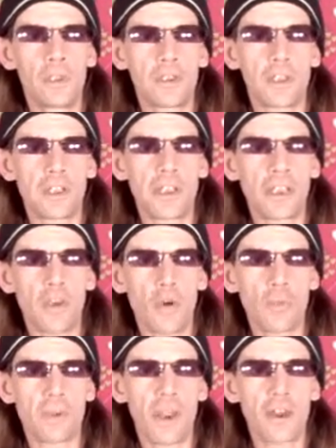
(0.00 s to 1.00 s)
The
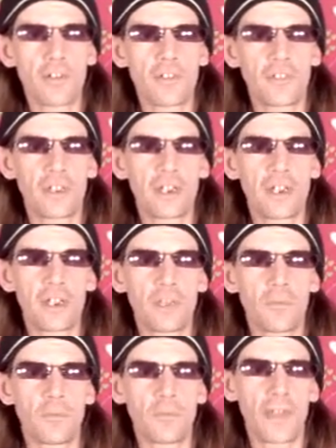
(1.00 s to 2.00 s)
ego parasitic
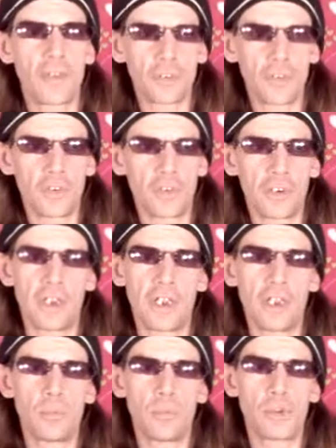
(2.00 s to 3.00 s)
infection
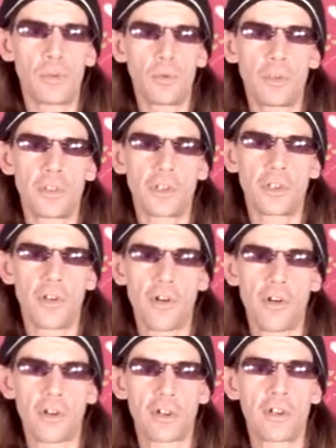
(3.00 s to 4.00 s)
keeps you in the
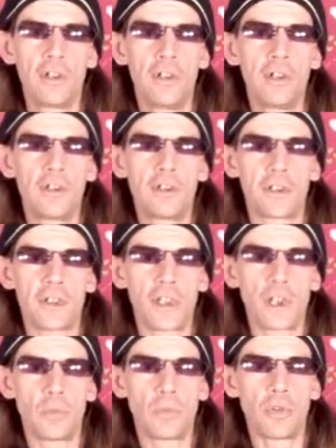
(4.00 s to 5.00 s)
dark to
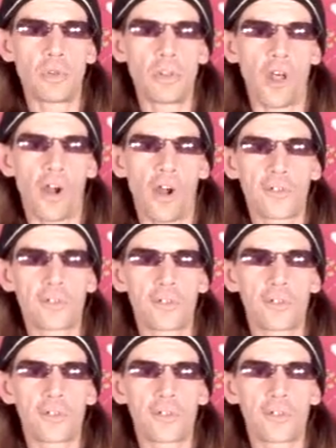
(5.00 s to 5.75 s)
keep you lost.